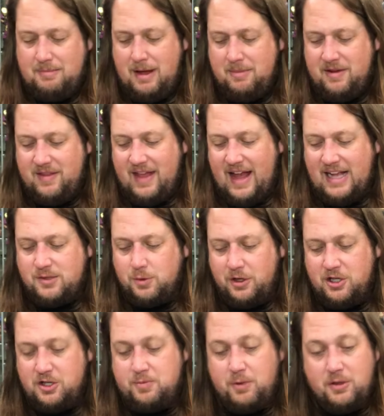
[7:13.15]
Maybe that's what
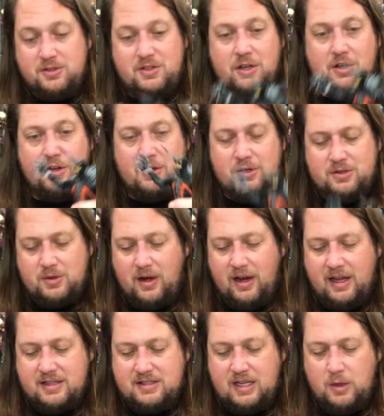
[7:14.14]
you're supposed to do. So I
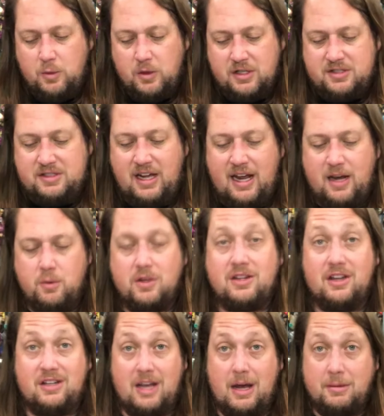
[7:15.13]
guess he will stand with
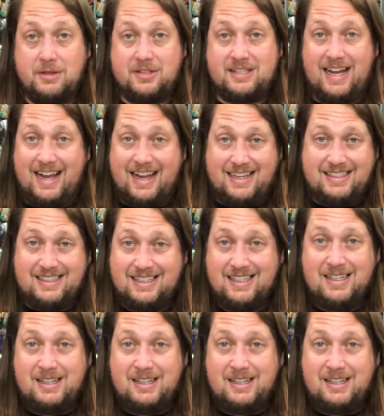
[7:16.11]
the double stand.